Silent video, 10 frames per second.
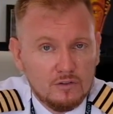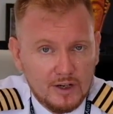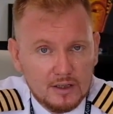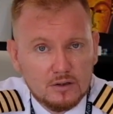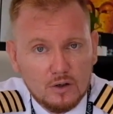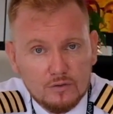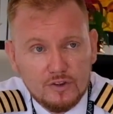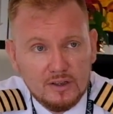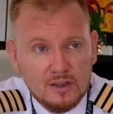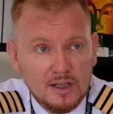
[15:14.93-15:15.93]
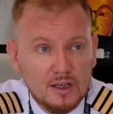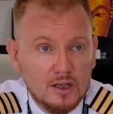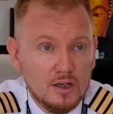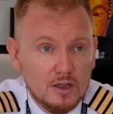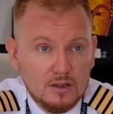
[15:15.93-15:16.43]
of aircraft in the,
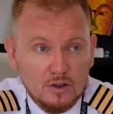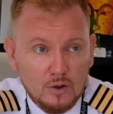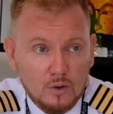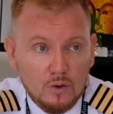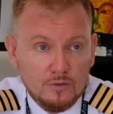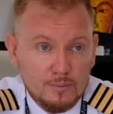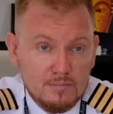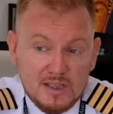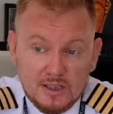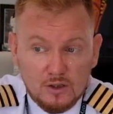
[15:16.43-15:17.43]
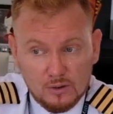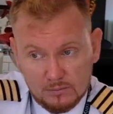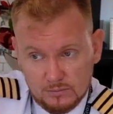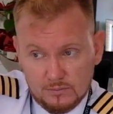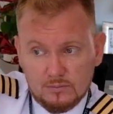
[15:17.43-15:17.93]
you know, on the medium